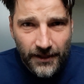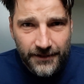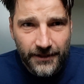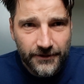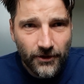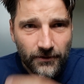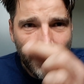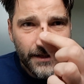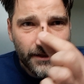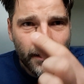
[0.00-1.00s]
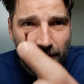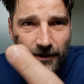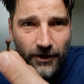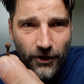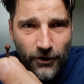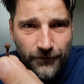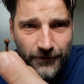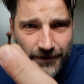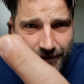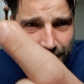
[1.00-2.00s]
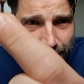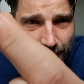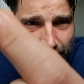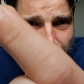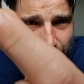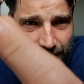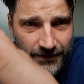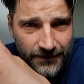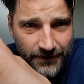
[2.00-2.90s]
They don't like clover, and if you can see it,